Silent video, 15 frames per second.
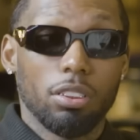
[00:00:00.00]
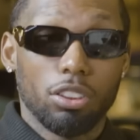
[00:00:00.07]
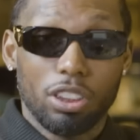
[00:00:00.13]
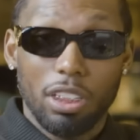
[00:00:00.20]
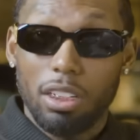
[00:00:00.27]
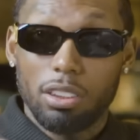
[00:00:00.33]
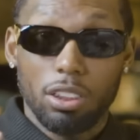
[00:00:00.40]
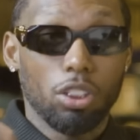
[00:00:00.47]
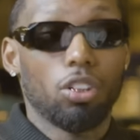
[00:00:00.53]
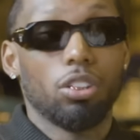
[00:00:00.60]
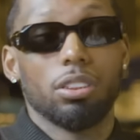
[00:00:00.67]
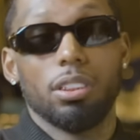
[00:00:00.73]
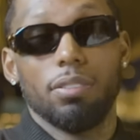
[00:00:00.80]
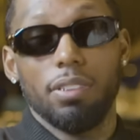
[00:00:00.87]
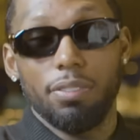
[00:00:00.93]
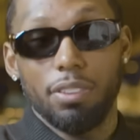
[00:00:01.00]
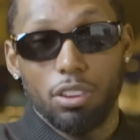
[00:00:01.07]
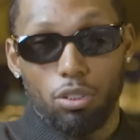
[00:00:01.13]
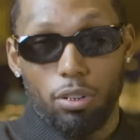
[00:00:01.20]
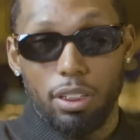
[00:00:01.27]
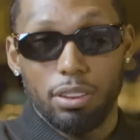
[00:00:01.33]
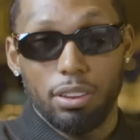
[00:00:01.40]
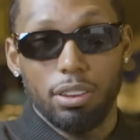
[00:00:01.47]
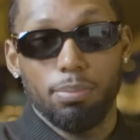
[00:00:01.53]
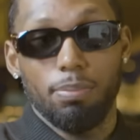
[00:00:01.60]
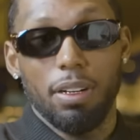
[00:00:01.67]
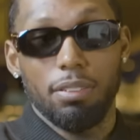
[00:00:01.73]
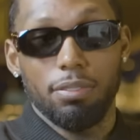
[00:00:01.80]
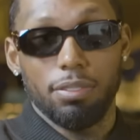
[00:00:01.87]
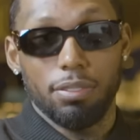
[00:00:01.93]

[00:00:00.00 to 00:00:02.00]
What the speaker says: Shout out to the cost of living crisis, bruv.